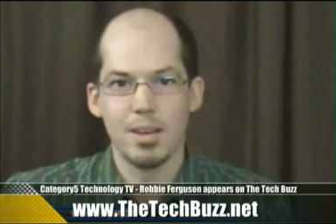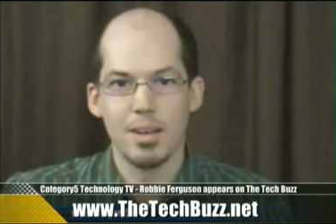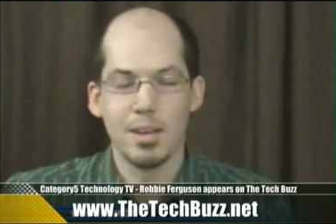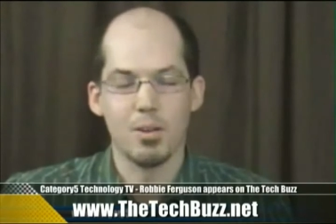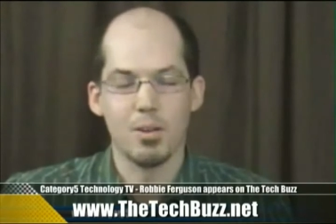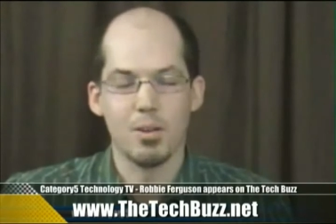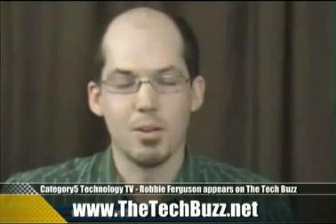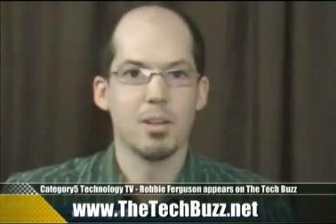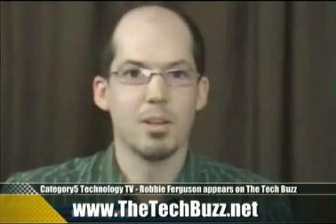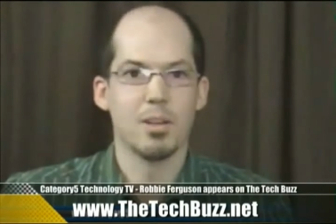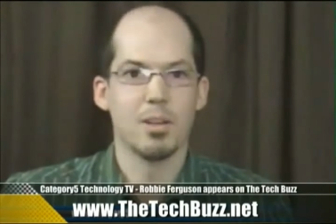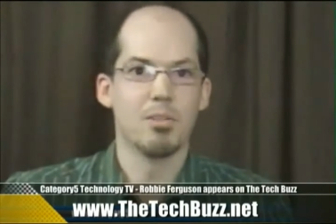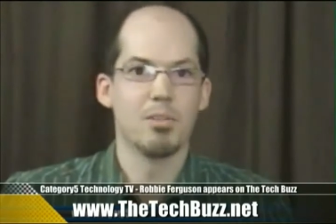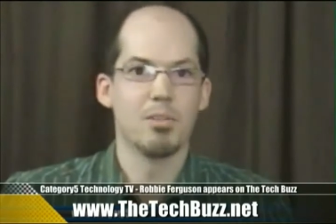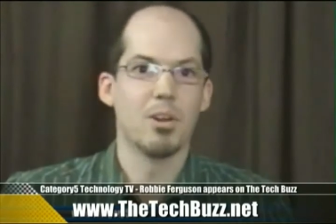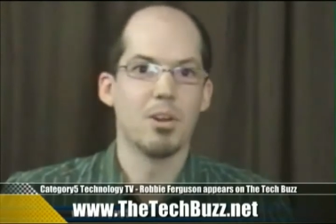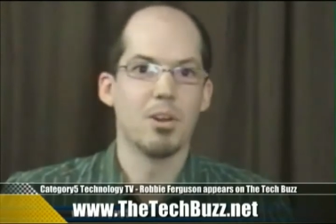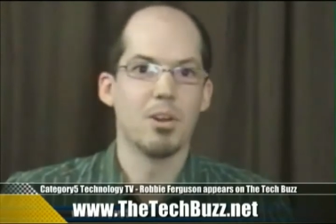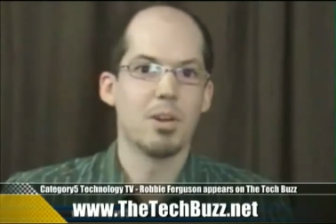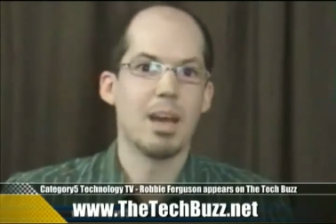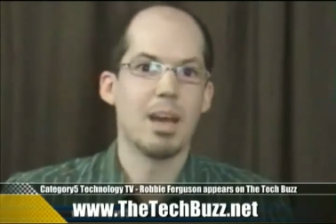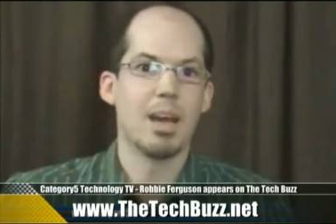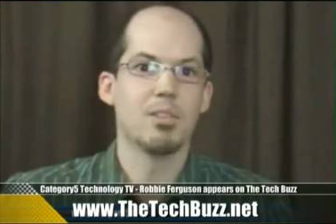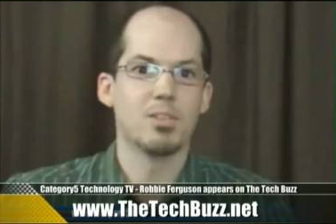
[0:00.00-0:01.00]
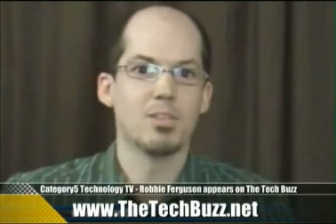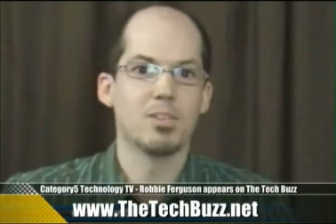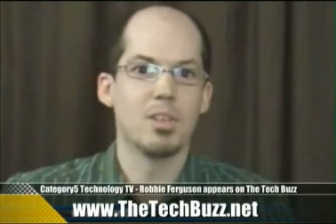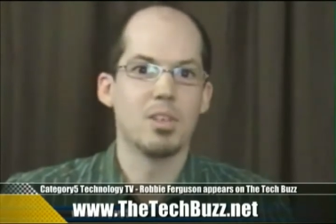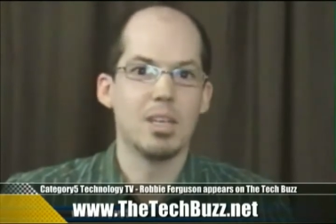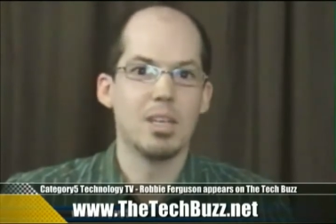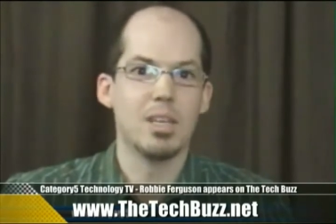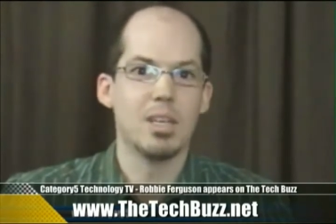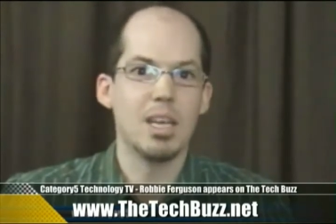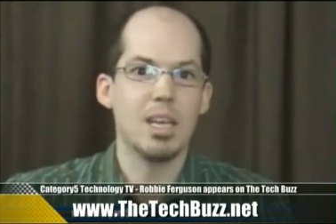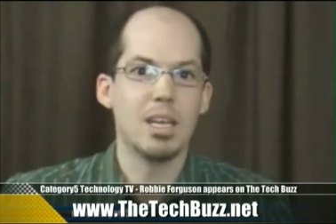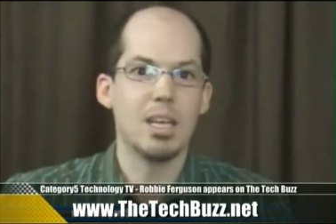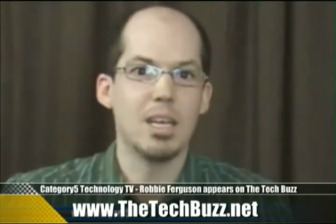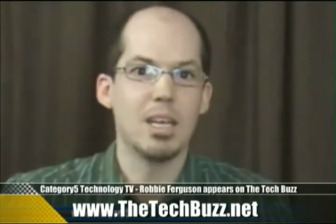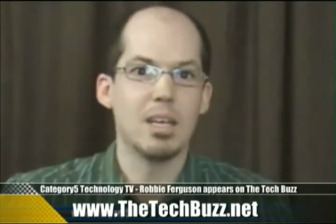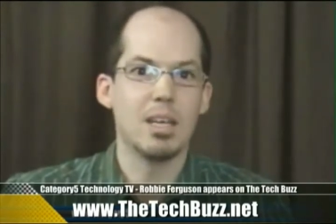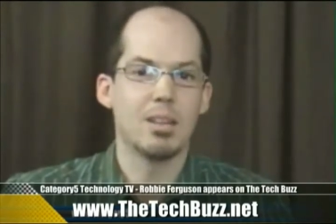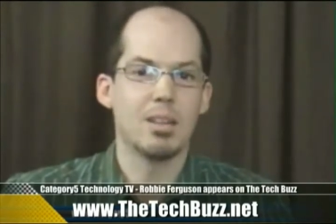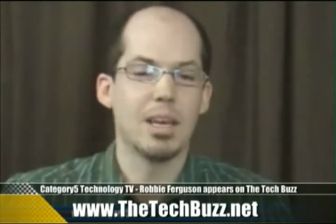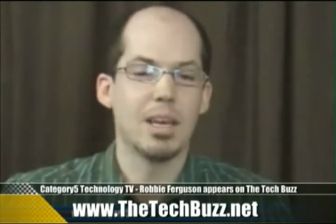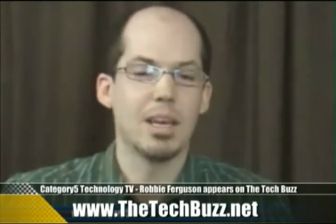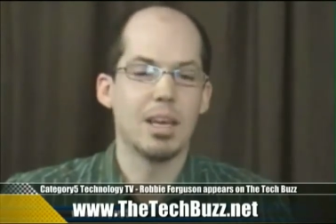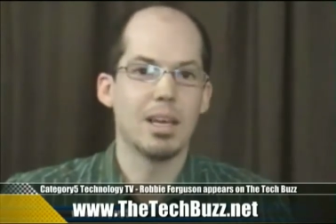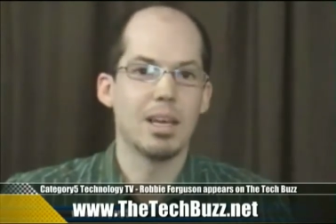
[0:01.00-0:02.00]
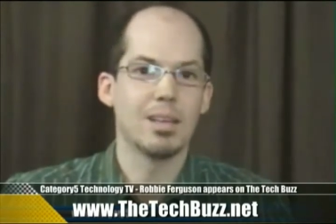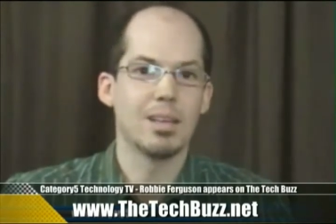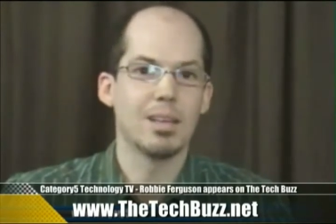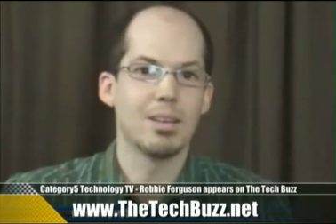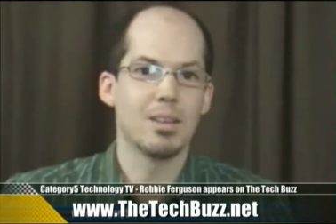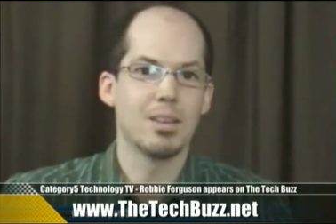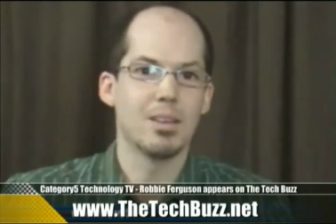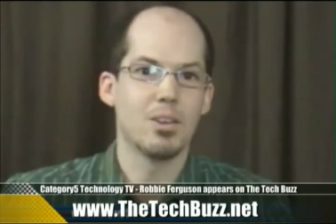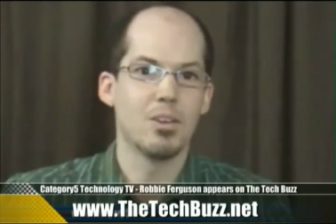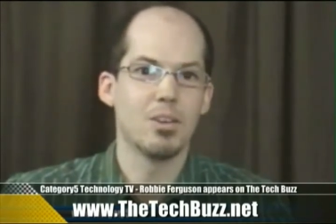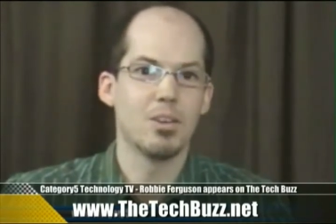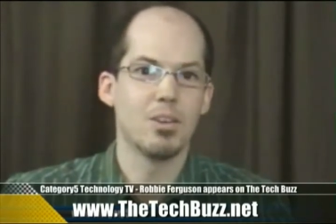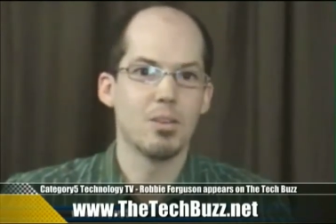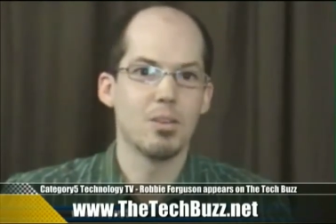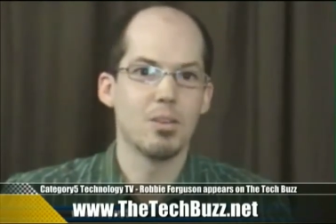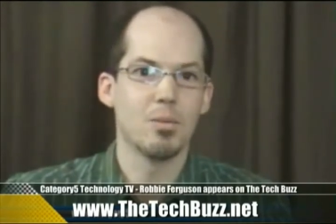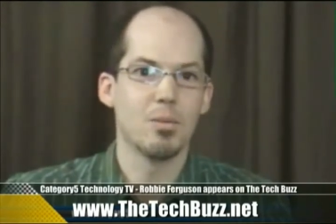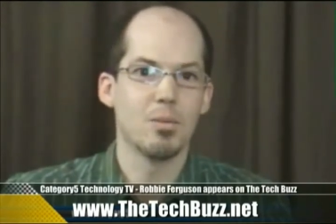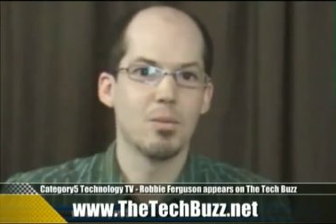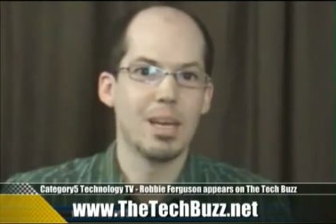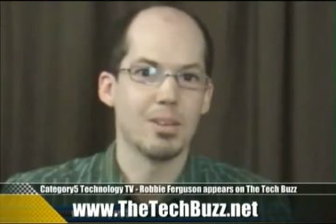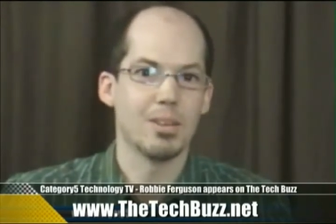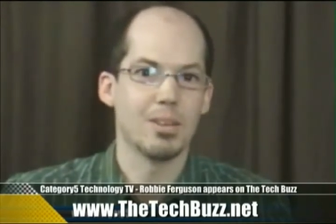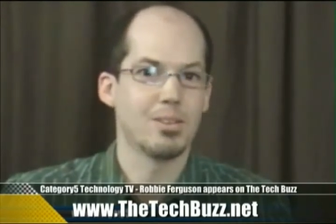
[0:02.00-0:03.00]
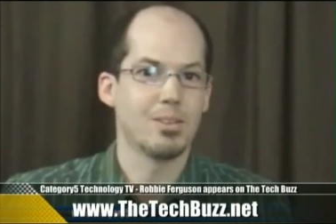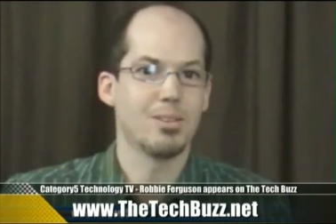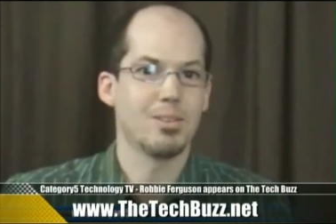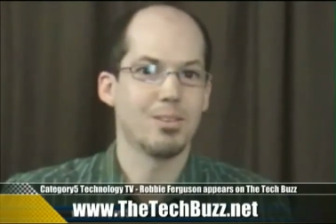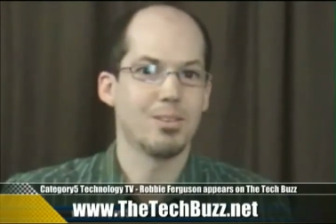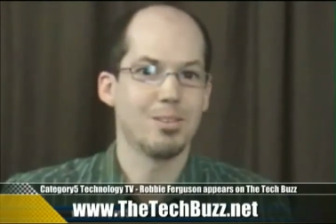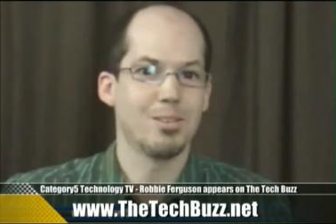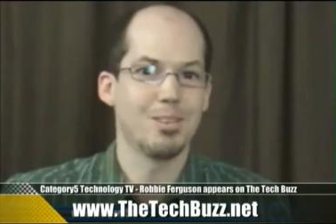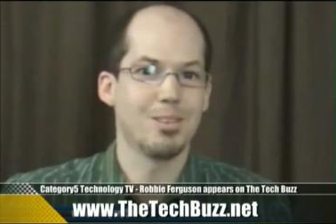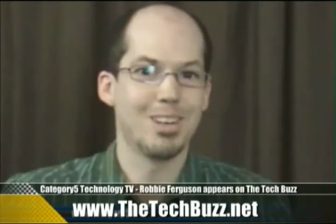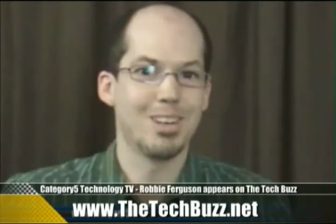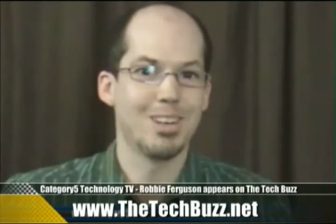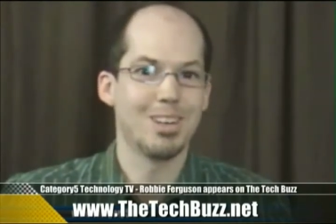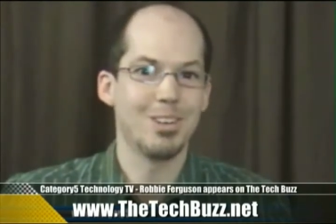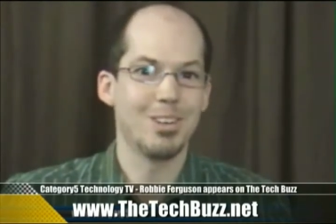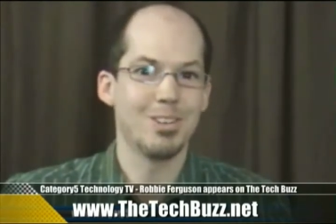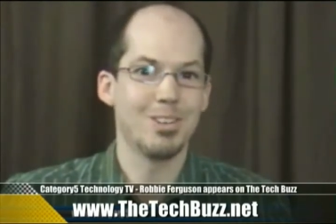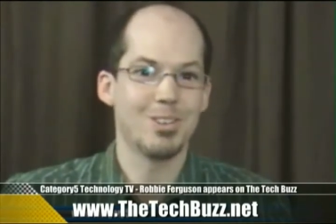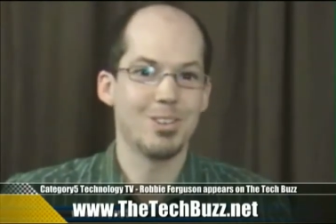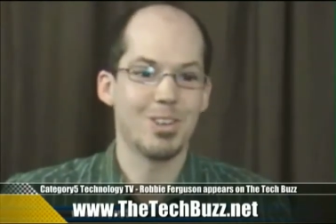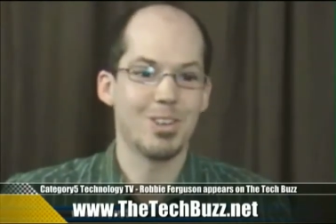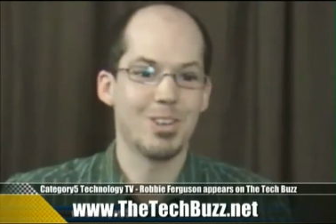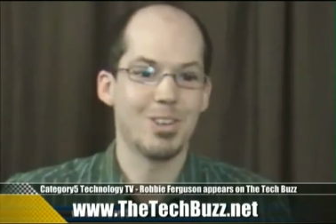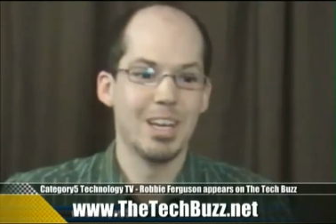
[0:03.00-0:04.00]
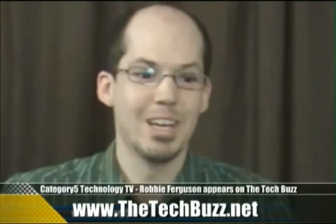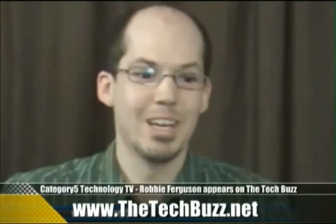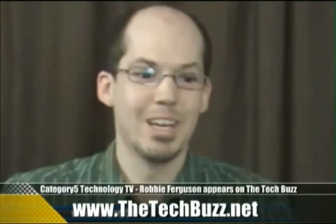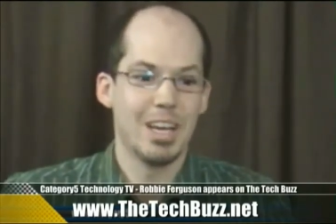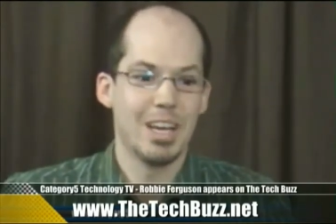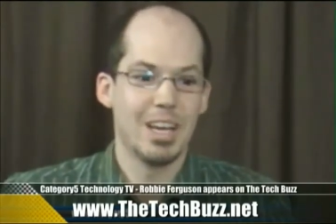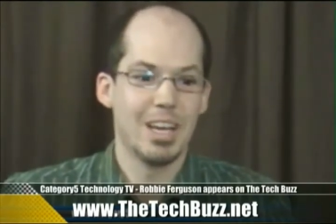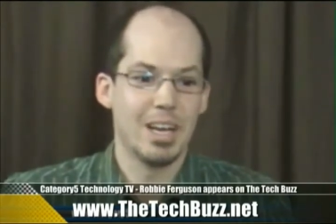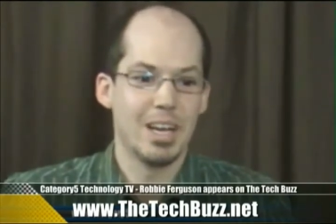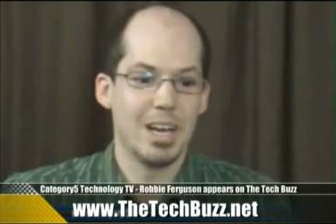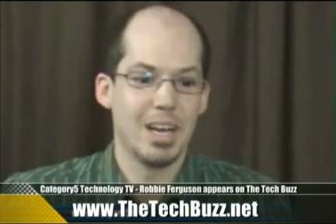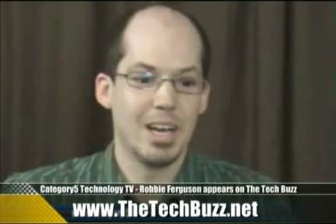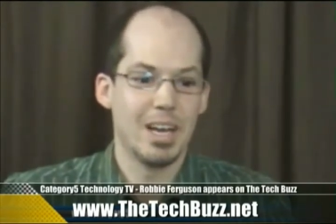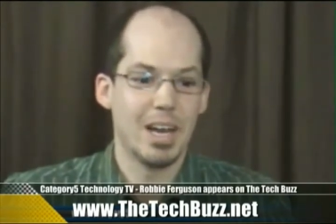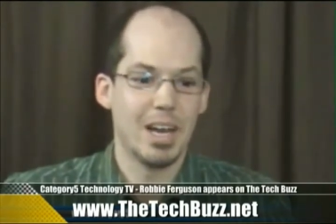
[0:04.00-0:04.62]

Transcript: you know, well, if you don't have the CD, then you're messed, you know? Right, so, right.